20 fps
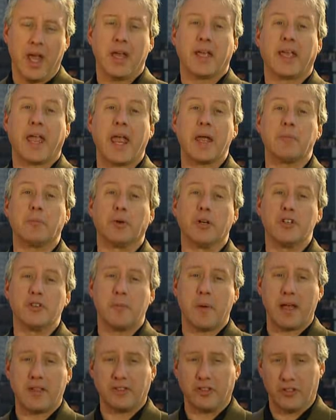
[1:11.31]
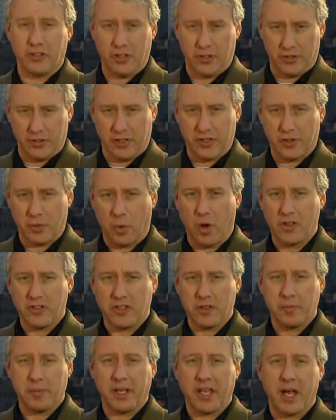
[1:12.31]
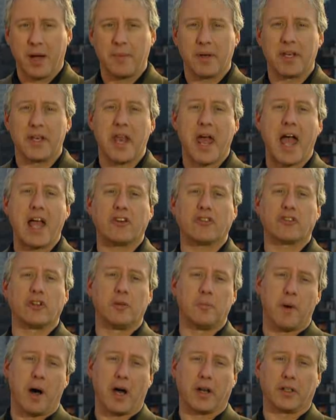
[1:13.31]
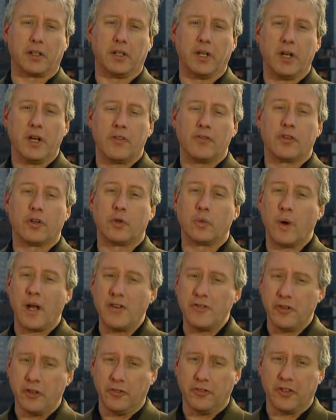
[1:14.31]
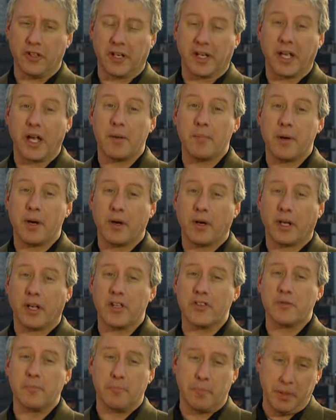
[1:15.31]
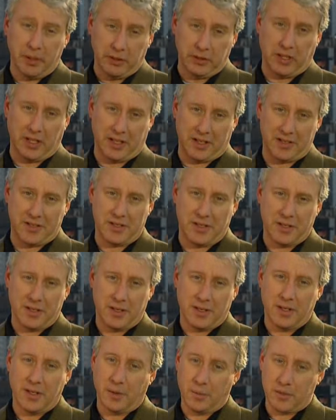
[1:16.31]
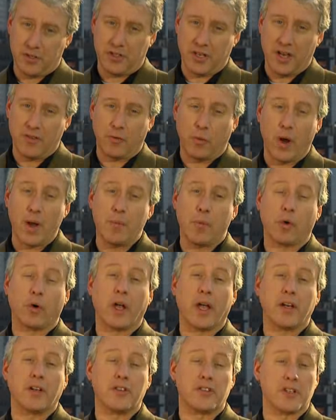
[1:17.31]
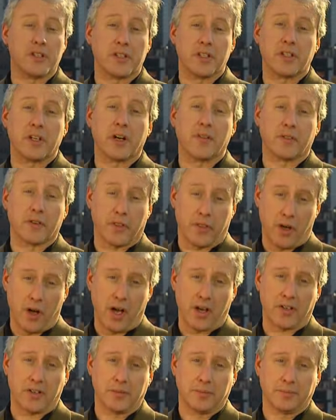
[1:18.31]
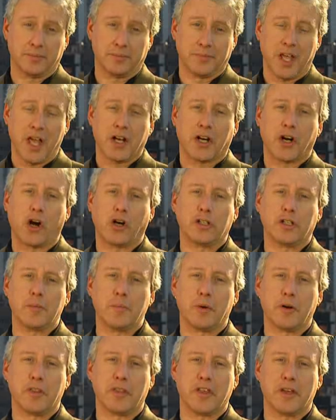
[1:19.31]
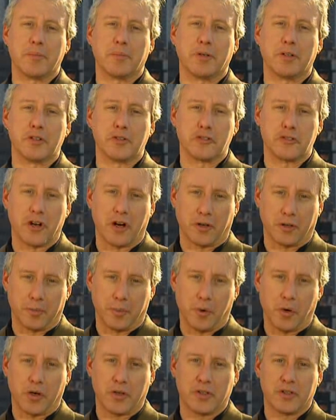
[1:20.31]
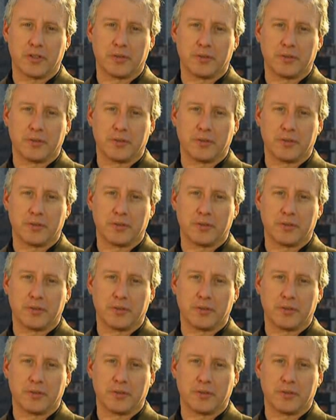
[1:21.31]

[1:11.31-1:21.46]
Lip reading: Cambridge, Massachusetts wants to become a national model for retrofitting America's buildings. It would save way more energy than you ever thought. Carla Murthy produced our report.